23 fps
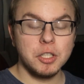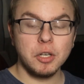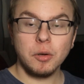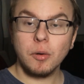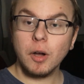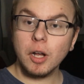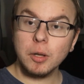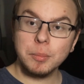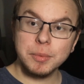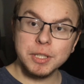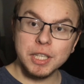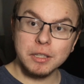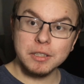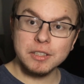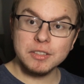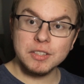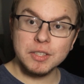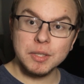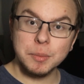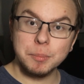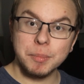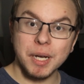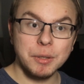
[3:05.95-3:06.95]
You know, I'll be
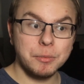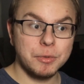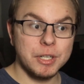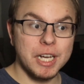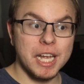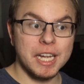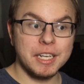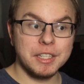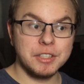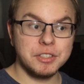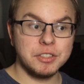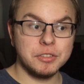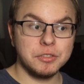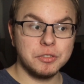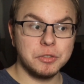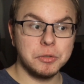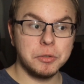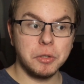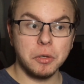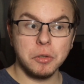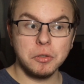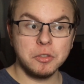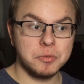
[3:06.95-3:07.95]
honest, my reaction
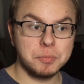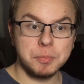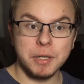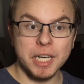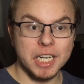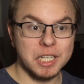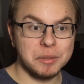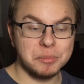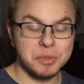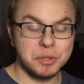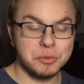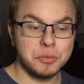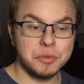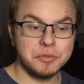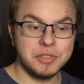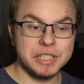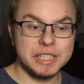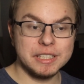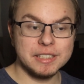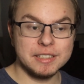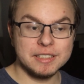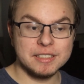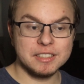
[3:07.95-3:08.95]
to the whole Spider Man
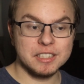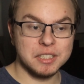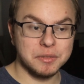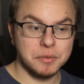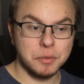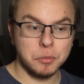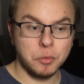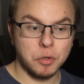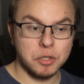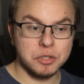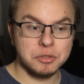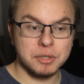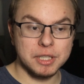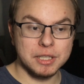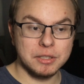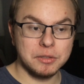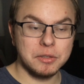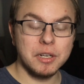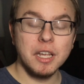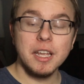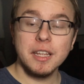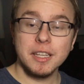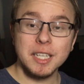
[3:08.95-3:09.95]
reveal and the Civil War
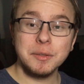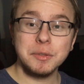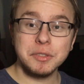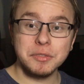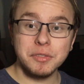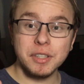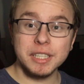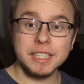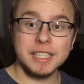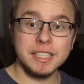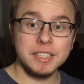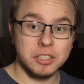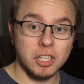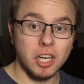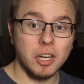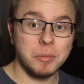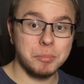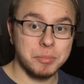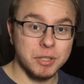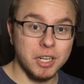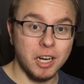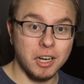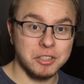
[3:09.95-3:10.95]
trailer, that was fucking
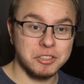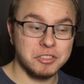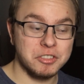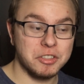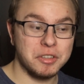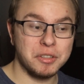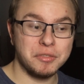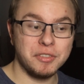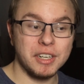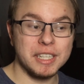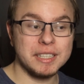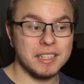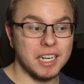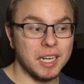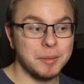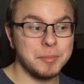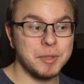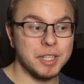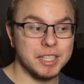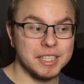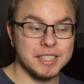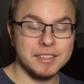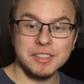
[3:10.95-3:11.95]
top notch. The fact that
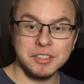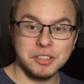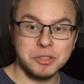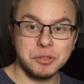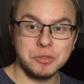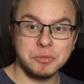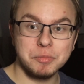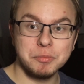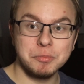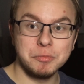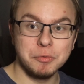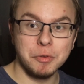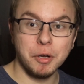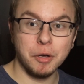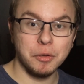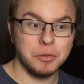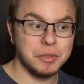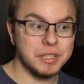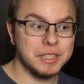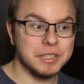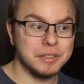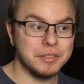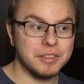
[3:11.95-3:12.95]
I'm not in this
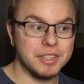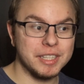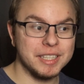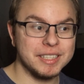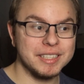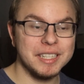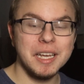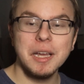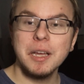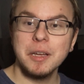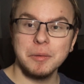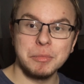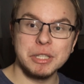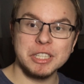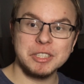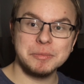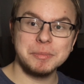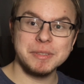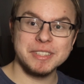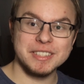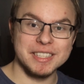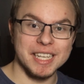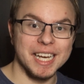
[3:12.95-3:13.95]
whole little thing
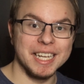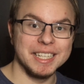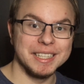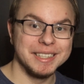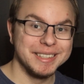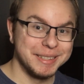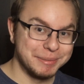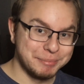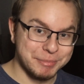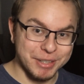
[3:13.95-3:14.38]
makes me sad.